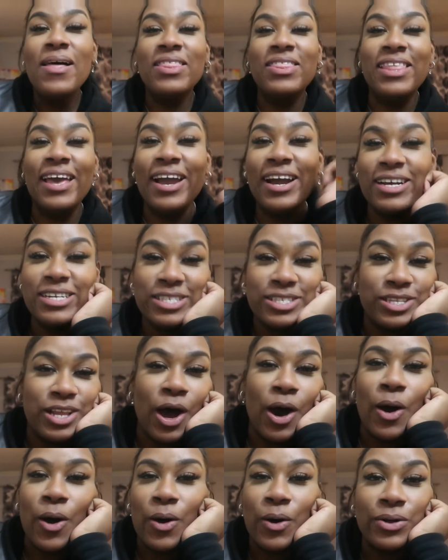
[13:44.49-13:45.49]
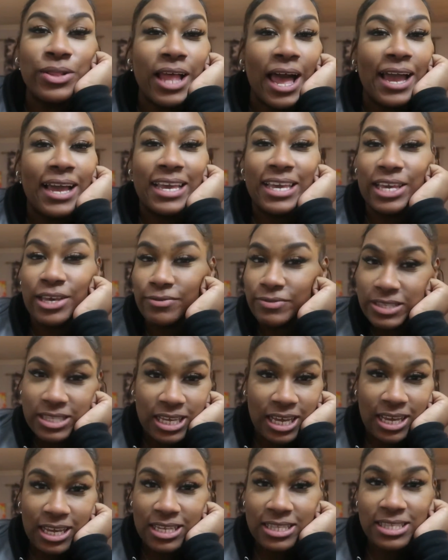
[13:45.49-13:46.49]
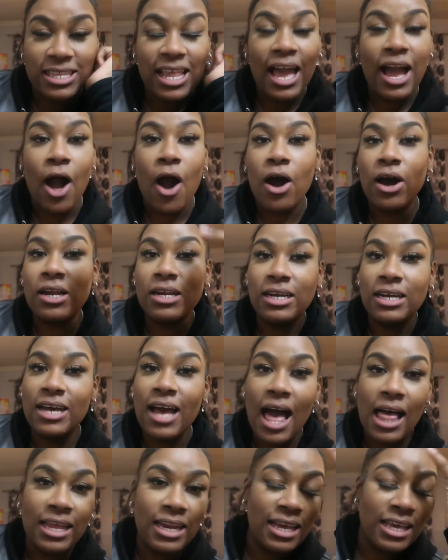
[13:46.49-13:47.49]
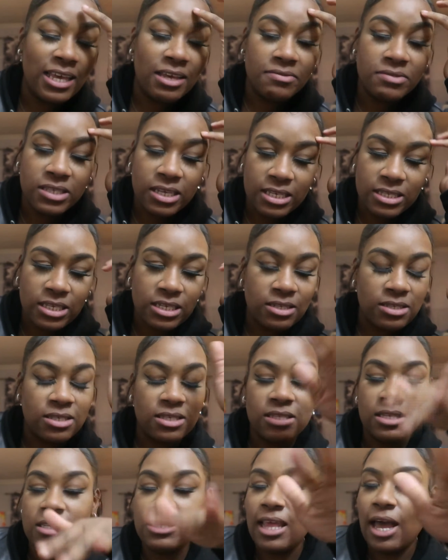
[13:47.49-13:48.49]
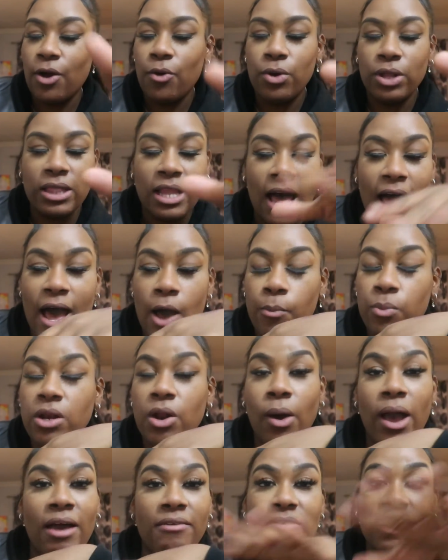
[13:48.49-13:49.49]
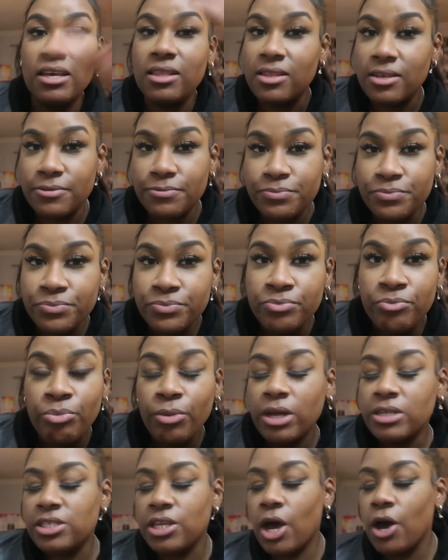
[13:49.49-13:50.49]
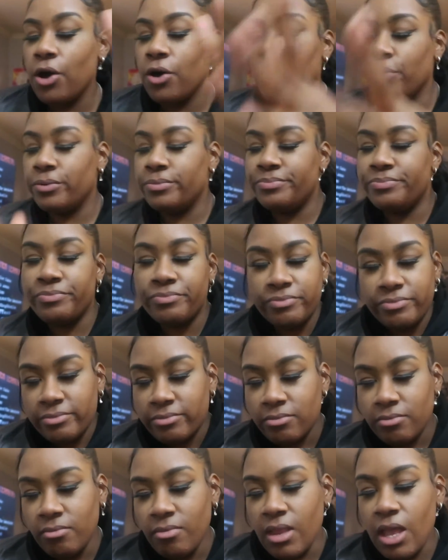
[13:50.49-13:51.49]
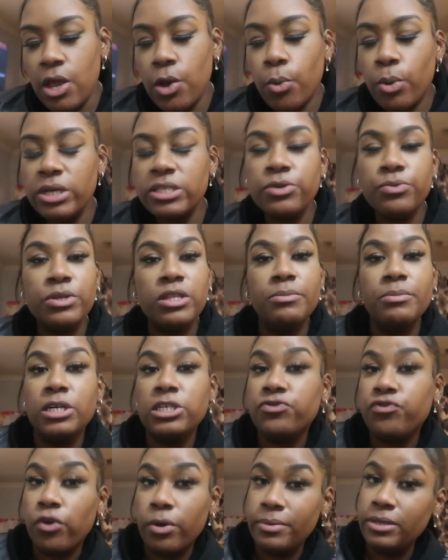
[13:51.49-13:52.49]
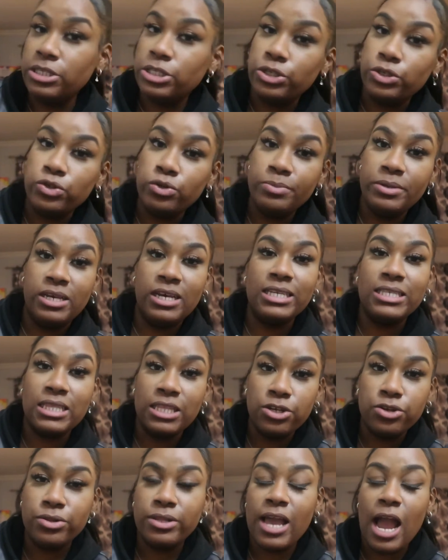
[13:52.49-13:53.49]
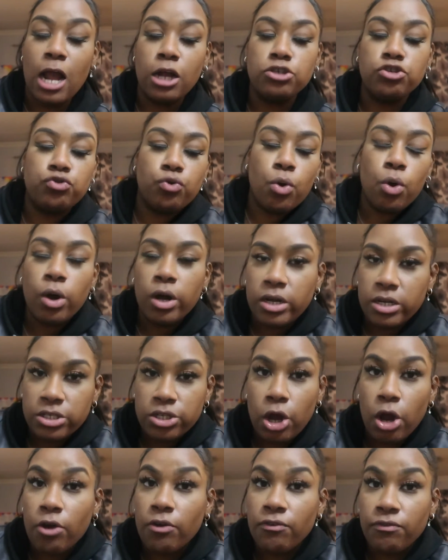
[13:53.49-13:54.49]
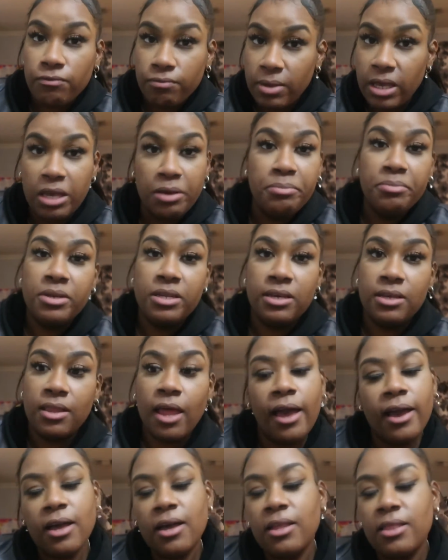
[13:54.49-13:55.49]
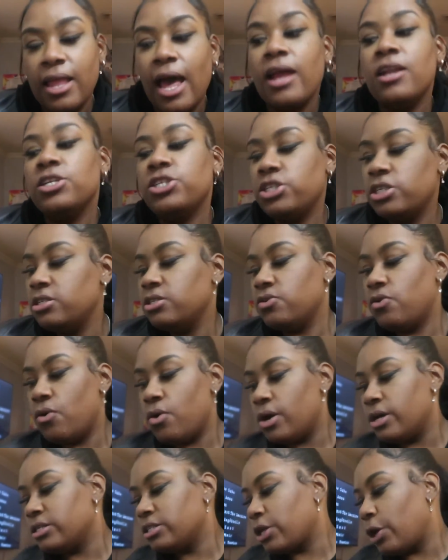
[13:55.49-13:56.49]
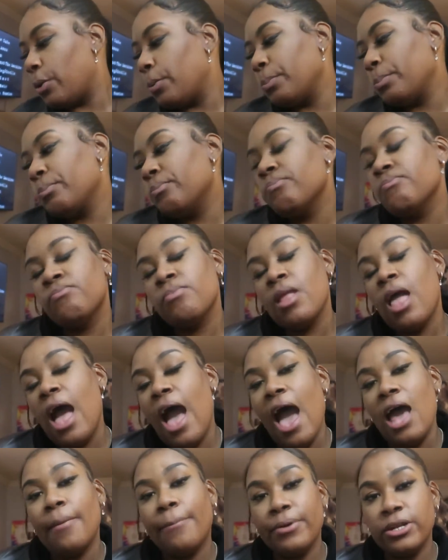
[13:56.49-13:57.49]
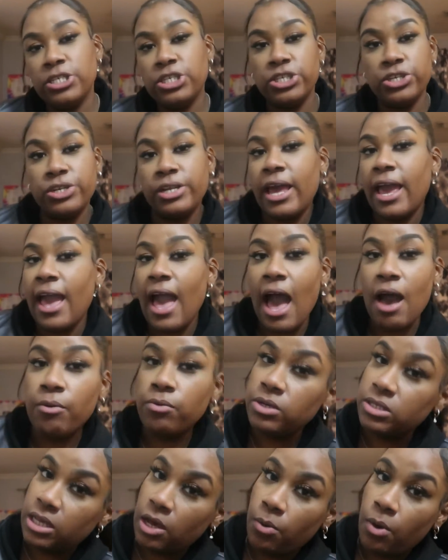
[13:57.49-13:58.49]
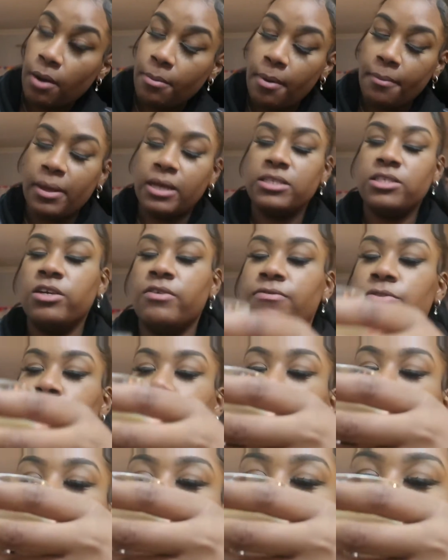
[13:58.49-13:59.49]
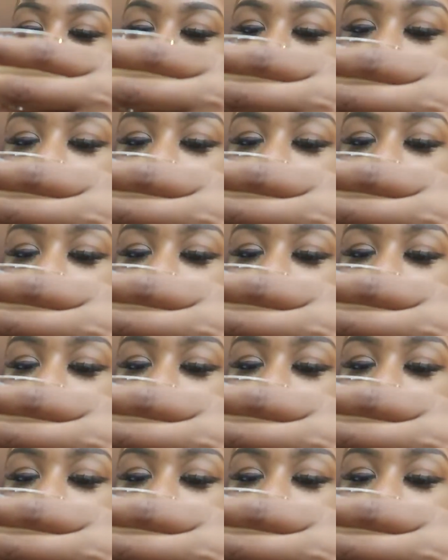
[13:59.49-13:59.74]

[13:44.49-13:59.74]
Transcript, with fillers: there's no like gift sets like all the good holiday gift sets it's, that's like online we don't have nothing so it wasn't really much for me to do because literally our drawers are empty. Like a lot of shit is gone. So I had a pretty chill day. I was at work by myself too.